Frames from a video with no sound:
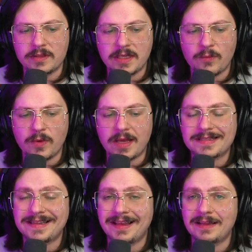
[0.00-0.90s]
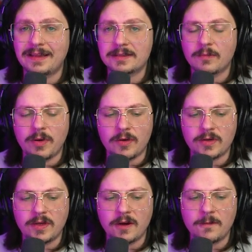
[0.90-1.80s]
And when I selected this
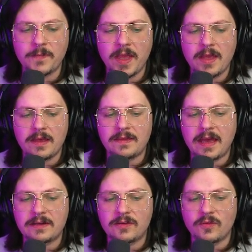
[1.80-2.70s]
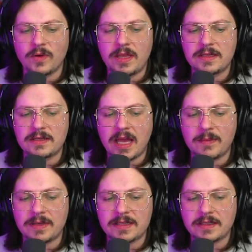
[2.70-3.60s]
component here, that green
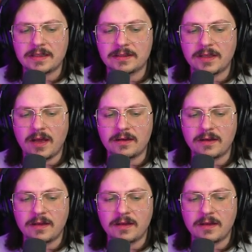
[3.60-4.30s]
diamond has a little dot in it.